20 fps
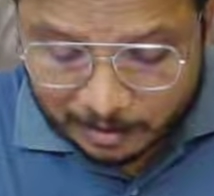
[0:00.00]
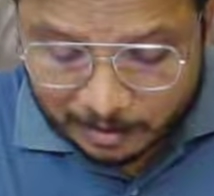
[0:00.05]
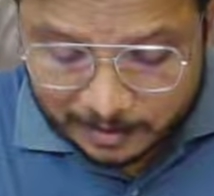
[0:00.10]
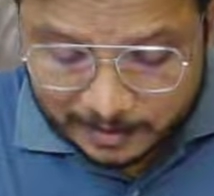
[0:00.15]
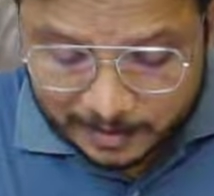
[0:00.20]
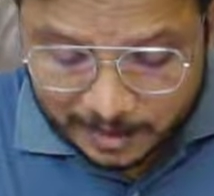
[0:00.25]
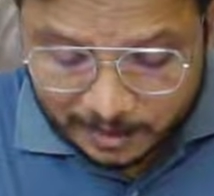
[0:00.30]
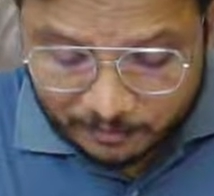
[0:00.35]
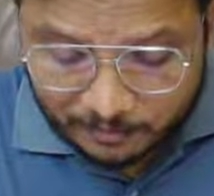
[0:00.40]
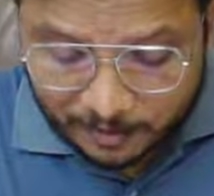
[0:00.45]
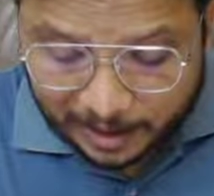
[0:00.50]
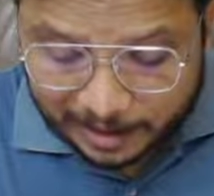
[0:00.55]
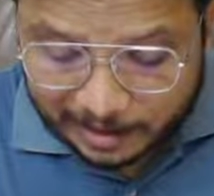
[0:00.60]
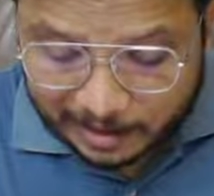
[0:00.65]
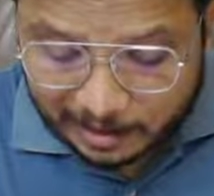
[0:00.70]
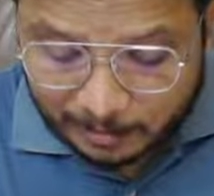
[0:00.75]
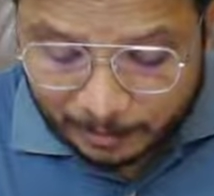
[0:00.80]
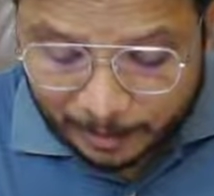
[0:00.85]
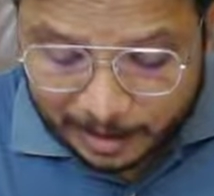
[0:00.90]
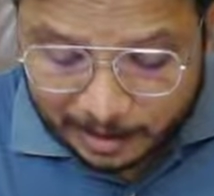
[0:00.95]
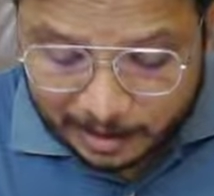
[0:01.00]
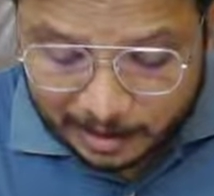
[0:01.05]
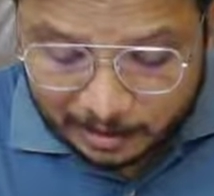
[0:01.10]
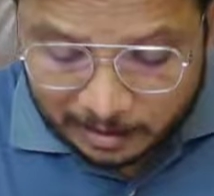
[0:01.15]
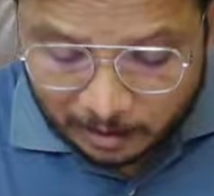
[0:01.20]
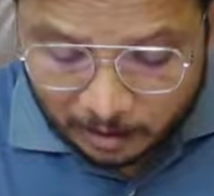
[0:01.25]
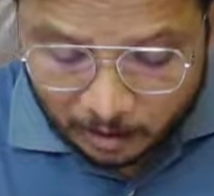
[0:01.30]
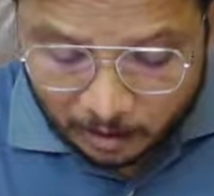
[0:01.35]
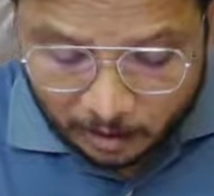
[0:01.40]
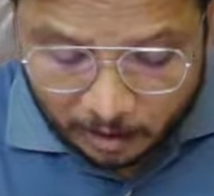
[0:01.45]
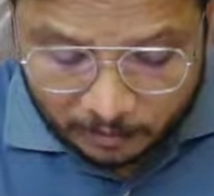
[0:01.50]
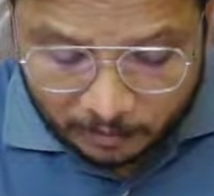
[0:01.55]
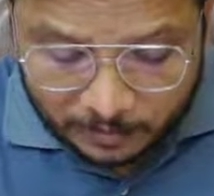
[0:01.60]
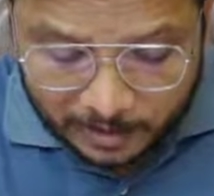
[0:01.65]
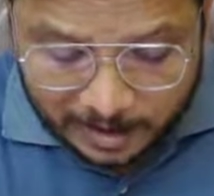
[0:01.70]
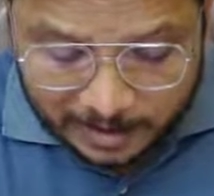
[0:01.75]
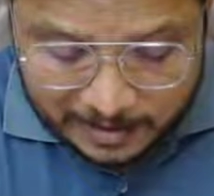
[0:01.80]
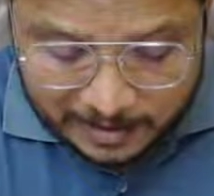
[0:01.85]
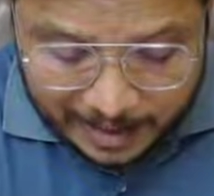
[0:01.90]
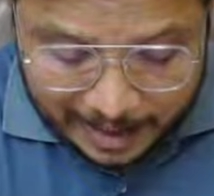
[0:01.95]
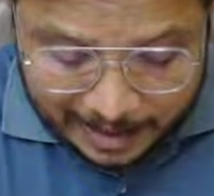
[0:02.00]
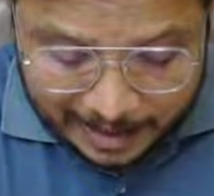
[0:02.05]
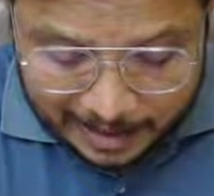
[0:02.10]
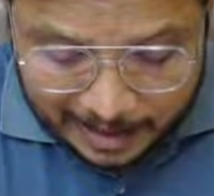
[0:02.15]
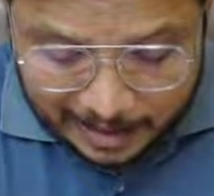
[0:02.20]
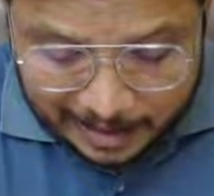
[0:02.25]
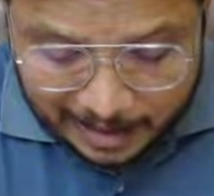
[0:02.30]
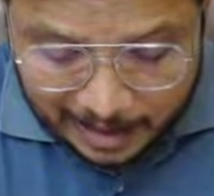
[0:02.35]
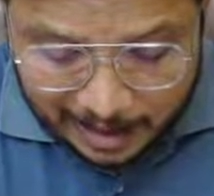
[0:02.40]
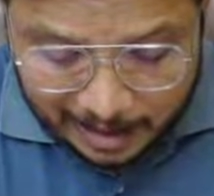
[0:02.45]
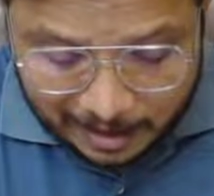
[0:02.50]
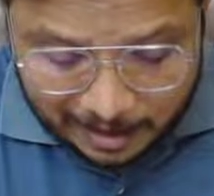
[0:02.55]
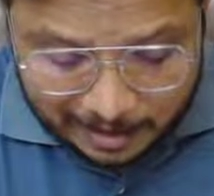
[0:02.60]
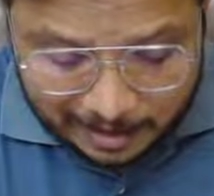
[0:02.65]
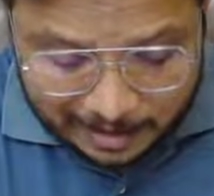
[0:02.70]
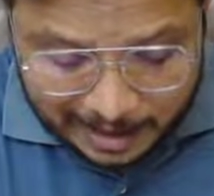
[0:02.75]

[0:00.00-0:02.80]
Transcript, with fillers: See final pattern of this antenna